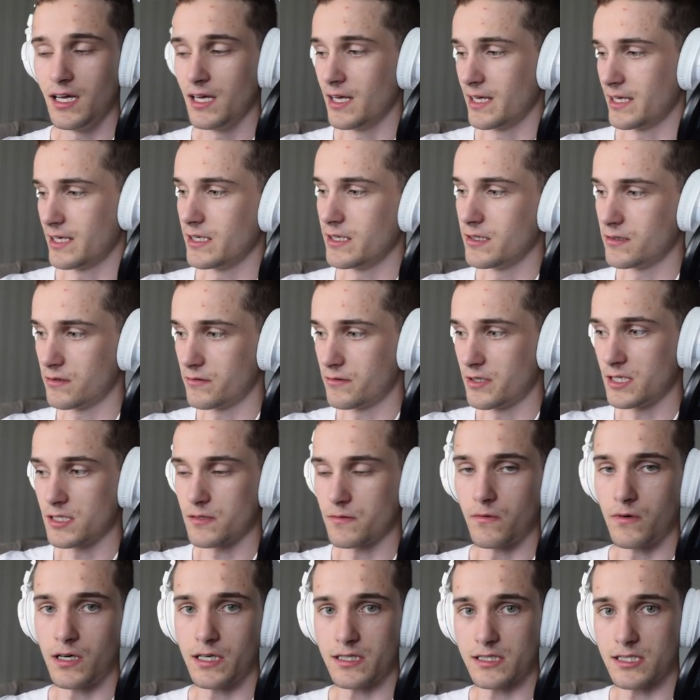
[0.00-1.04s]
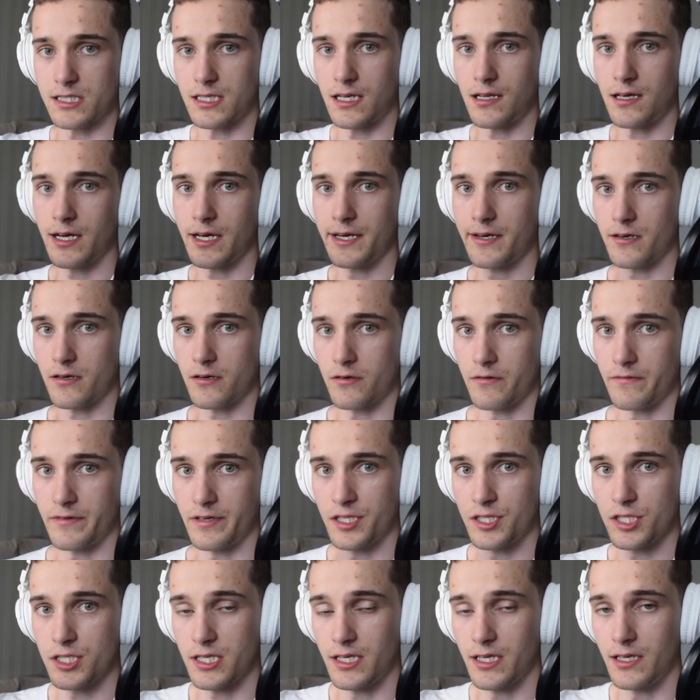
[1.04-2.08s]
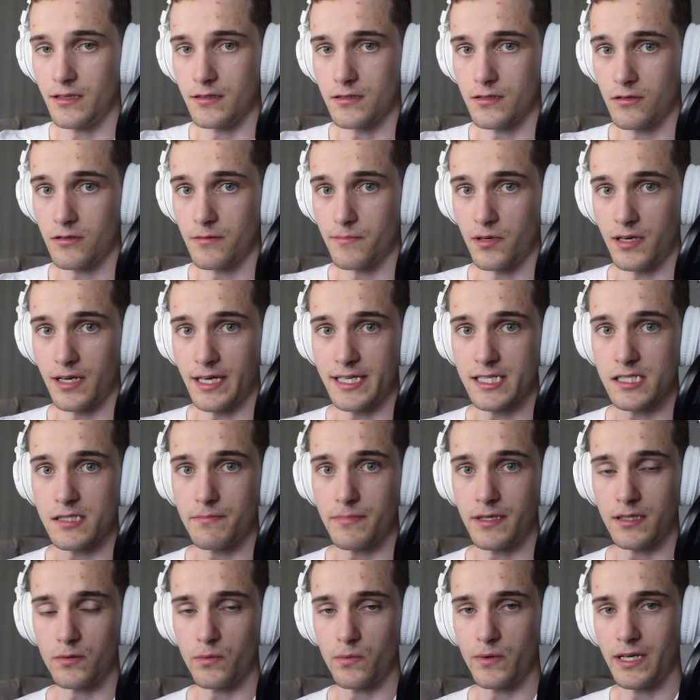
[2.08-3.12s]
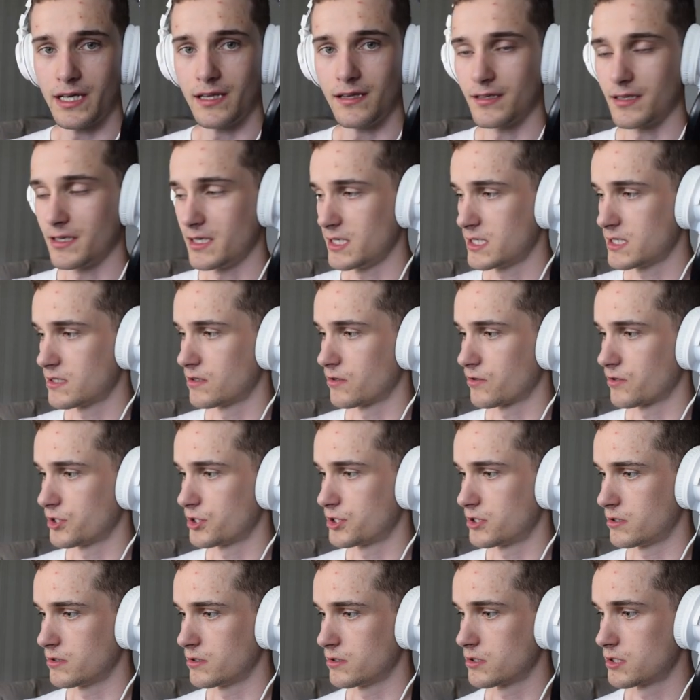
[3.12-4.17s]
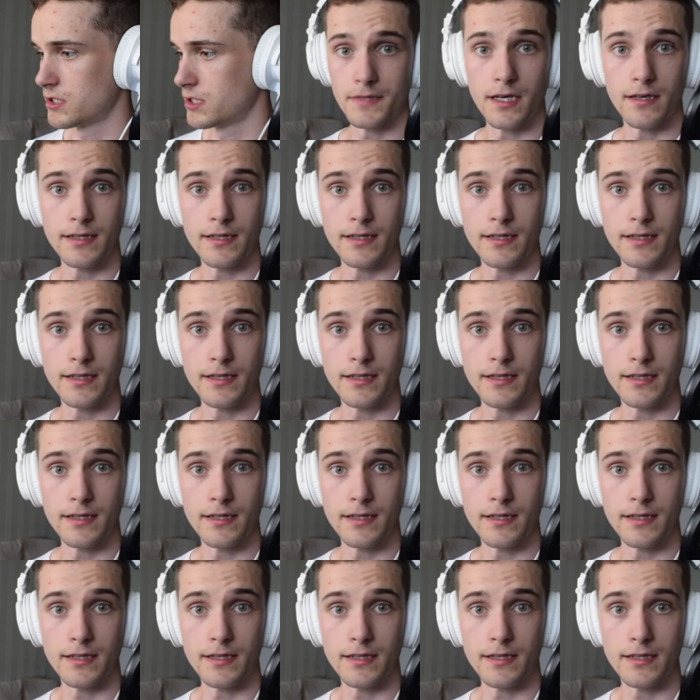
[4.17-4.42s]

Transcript: into this one slider, which interpolates between the distortions.